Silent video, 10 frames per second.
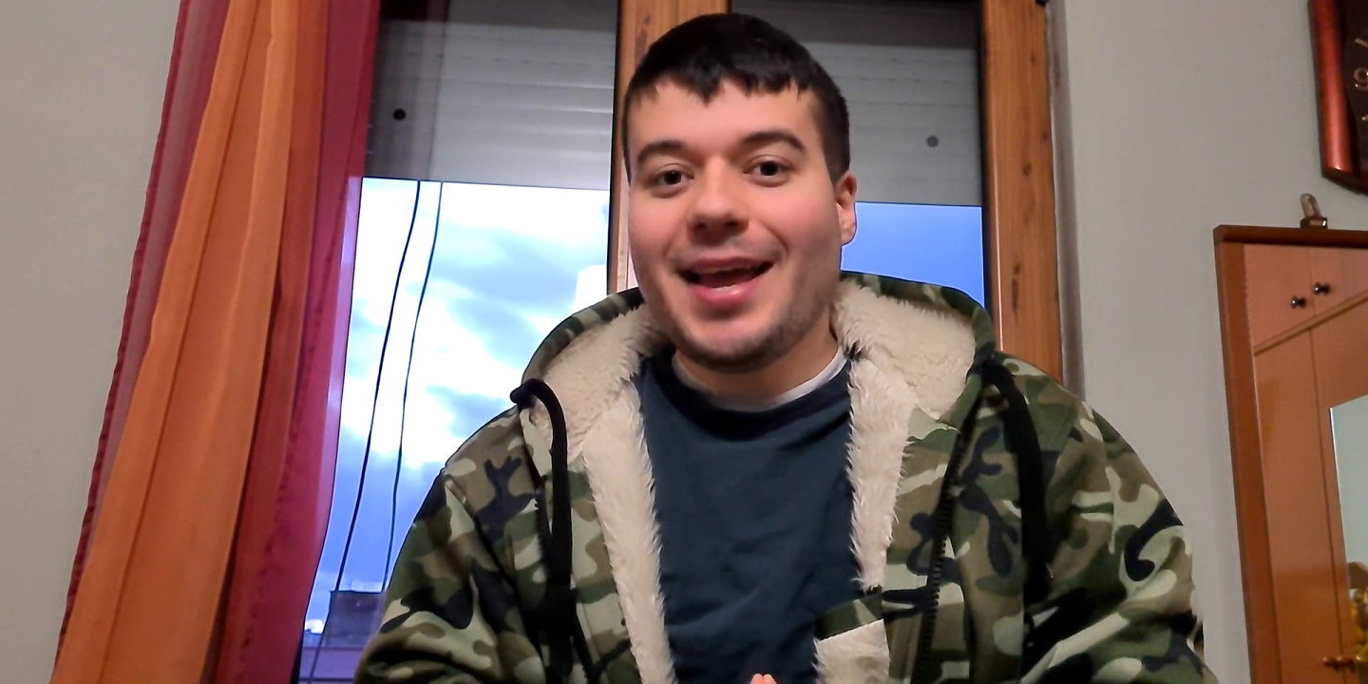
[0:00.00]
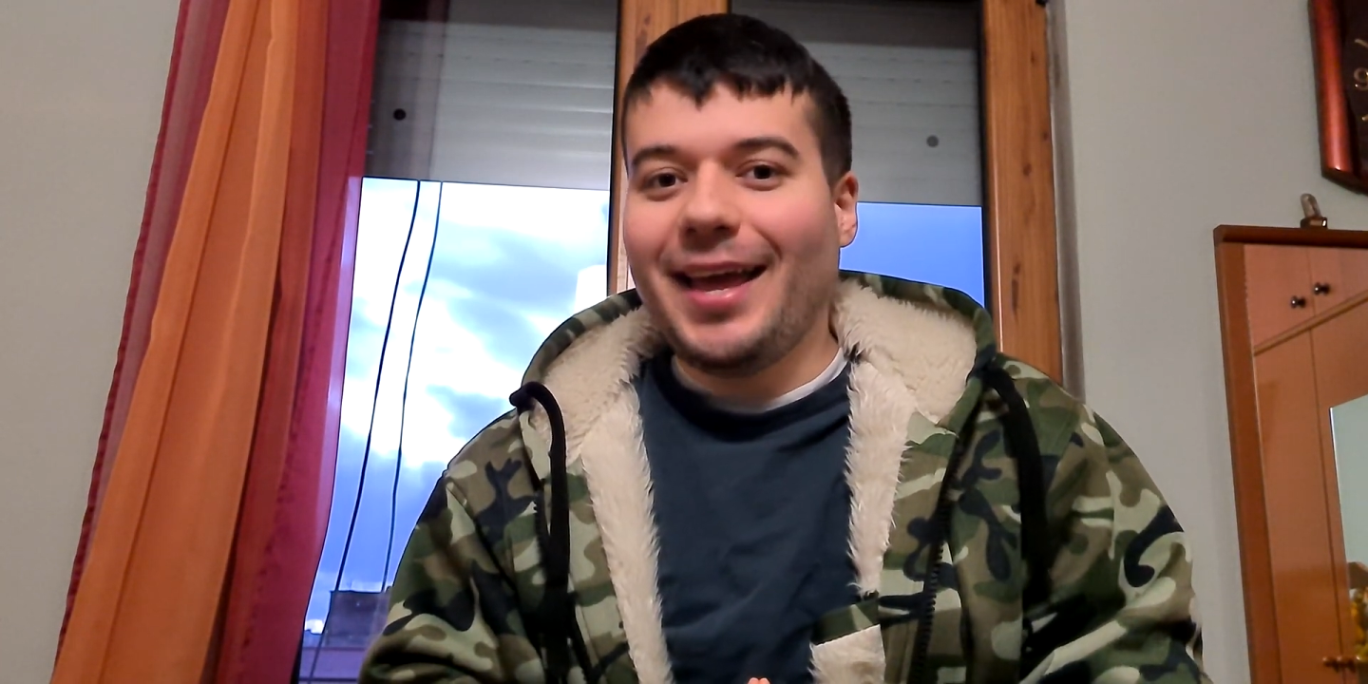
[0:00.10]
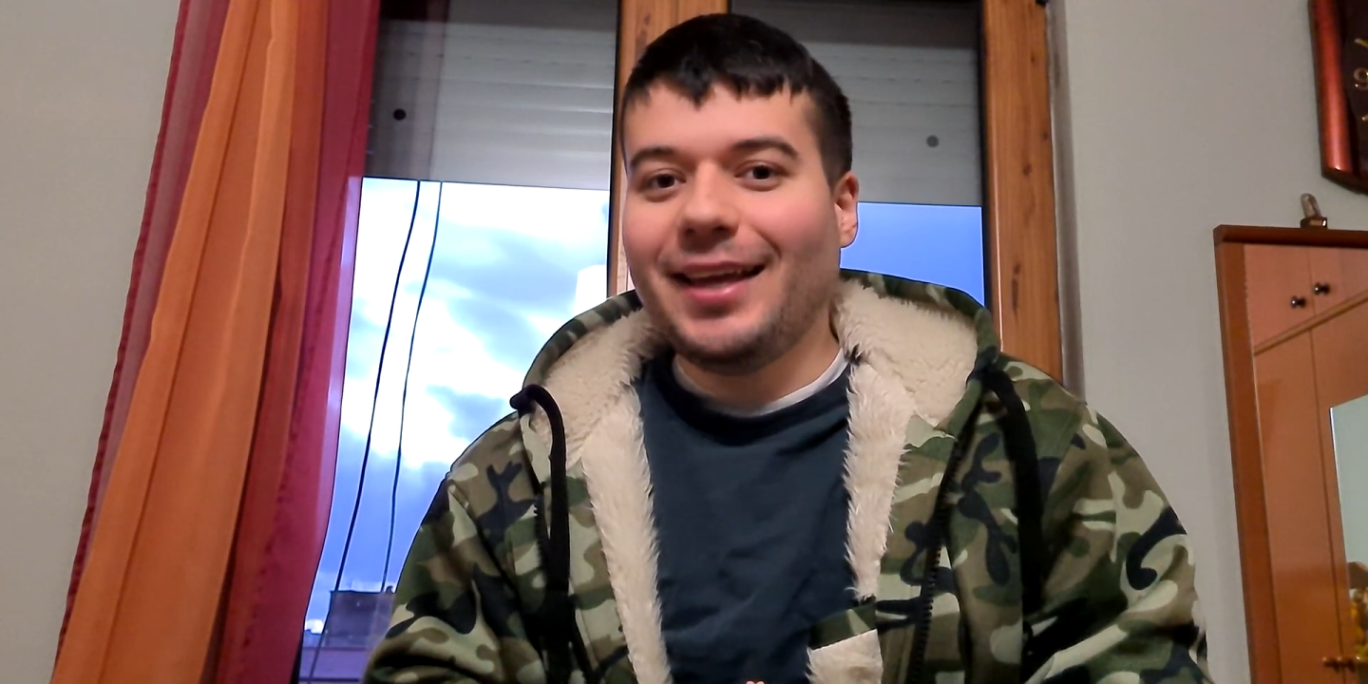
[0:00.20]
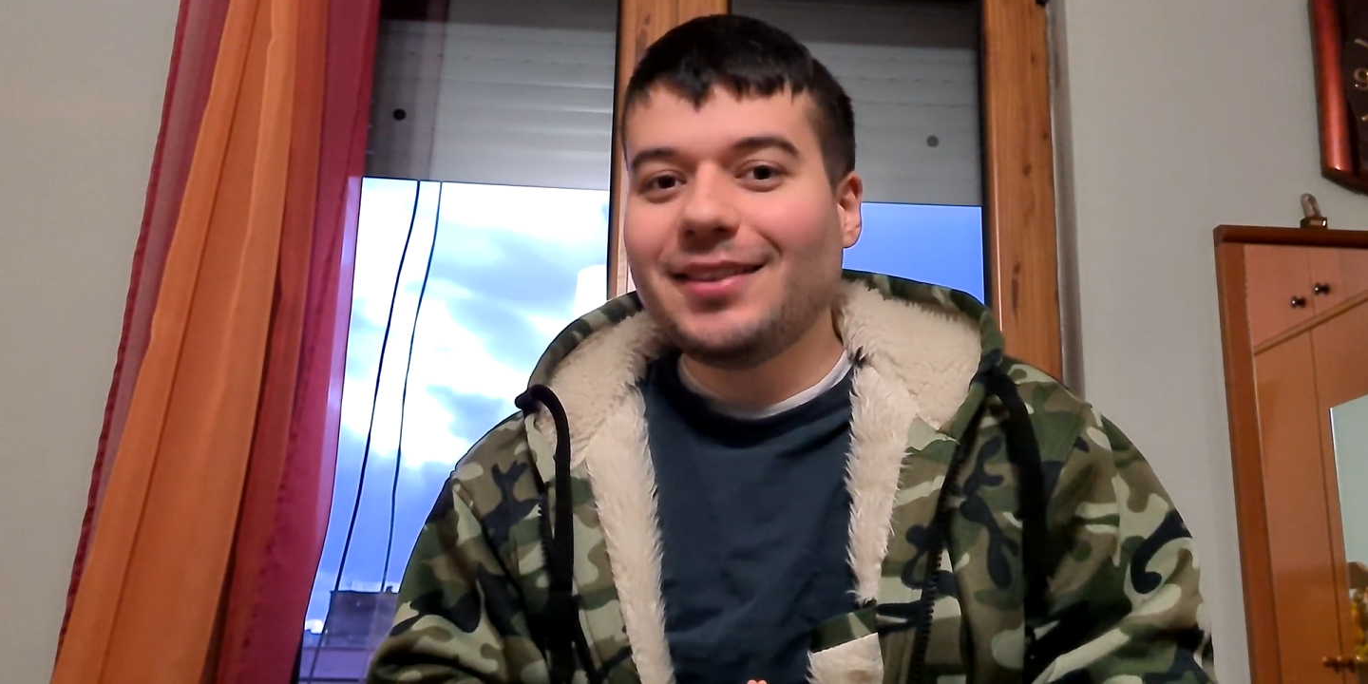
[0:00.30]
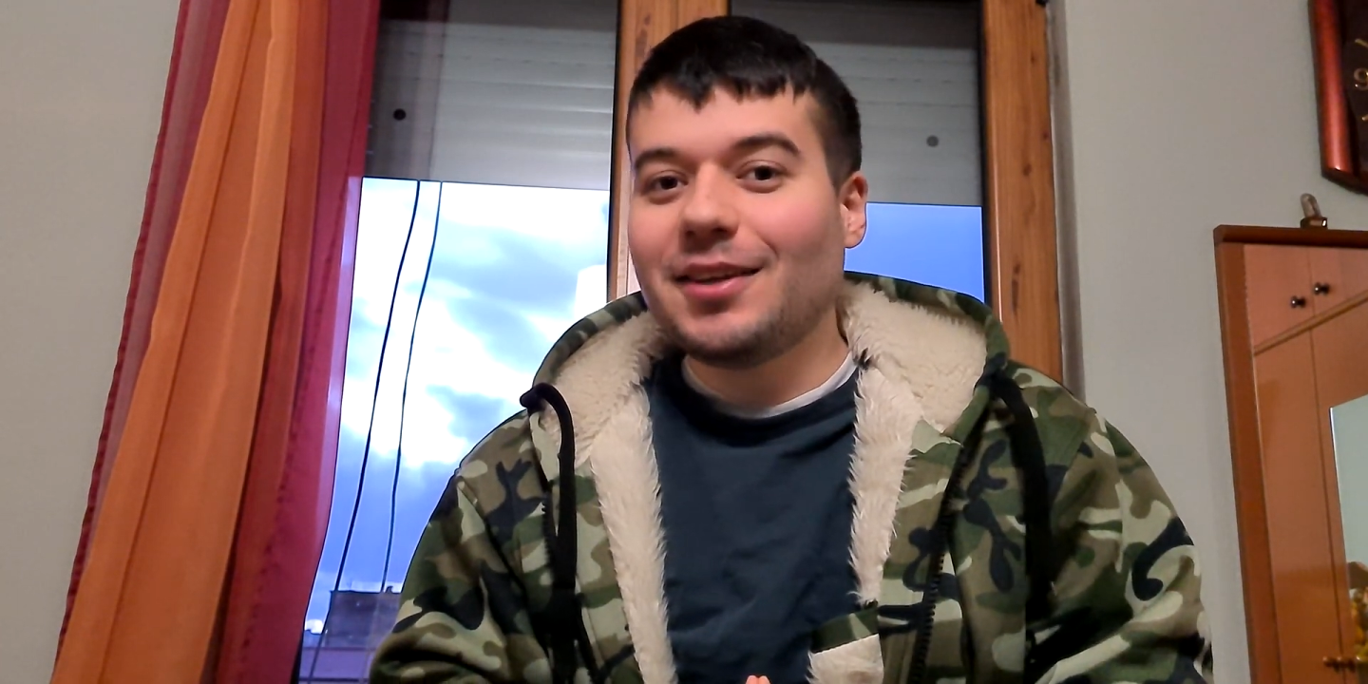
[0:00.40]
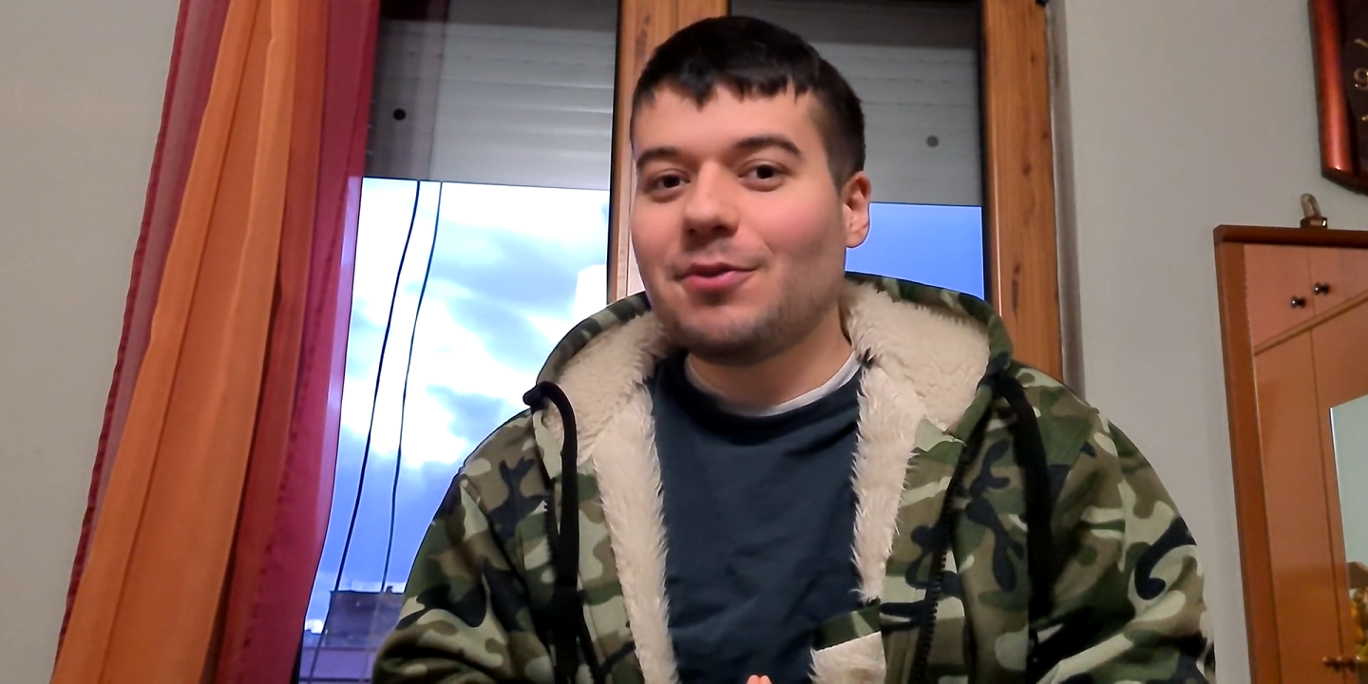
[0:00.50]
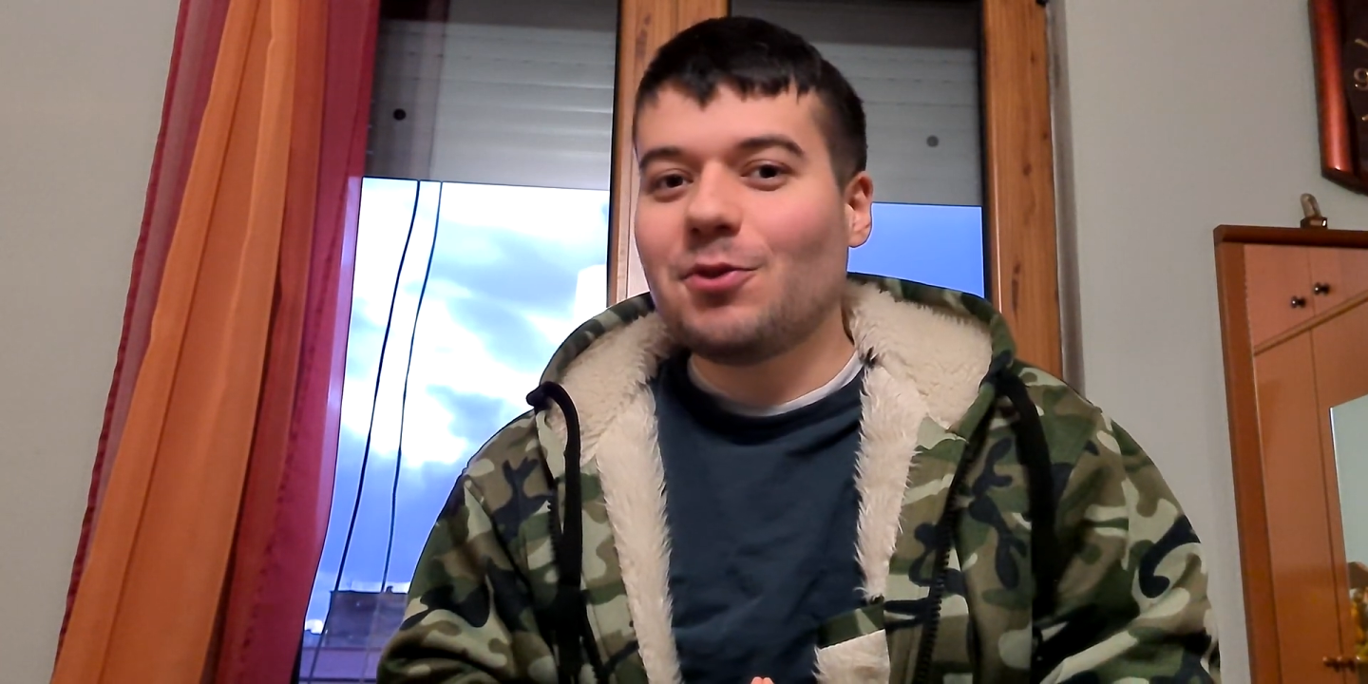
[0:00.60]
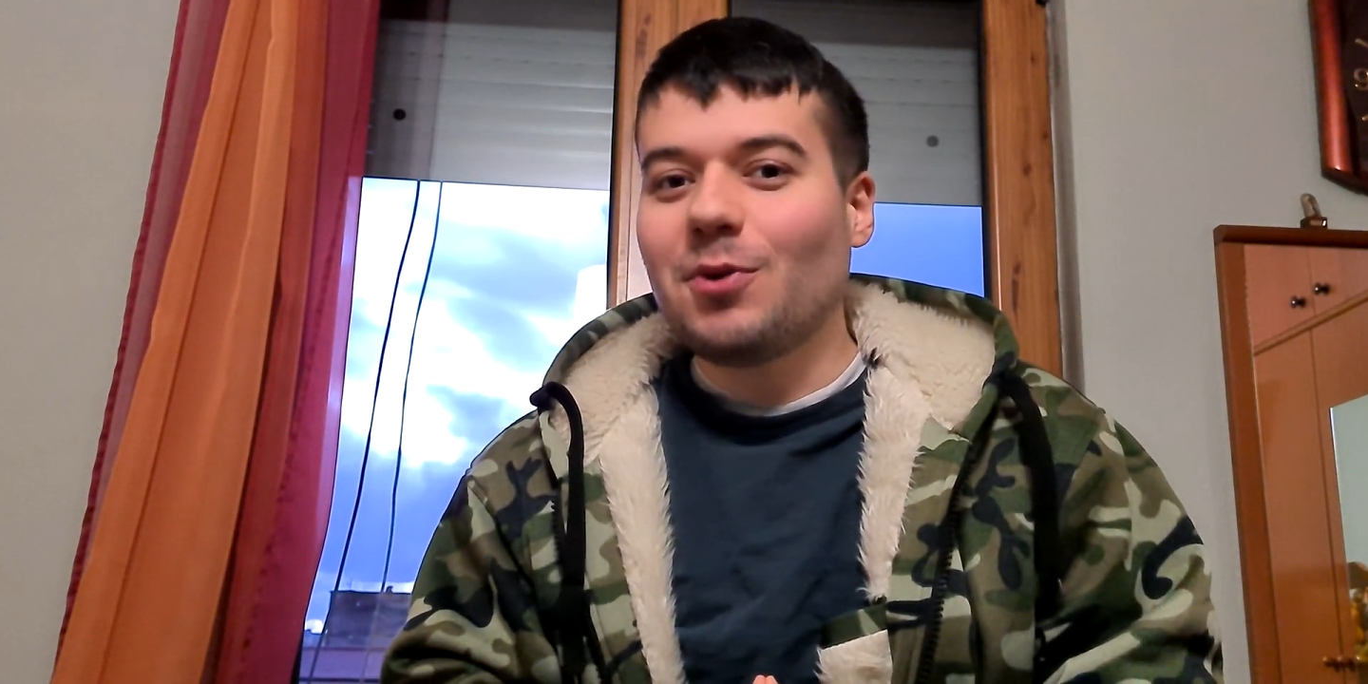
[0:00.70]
And if you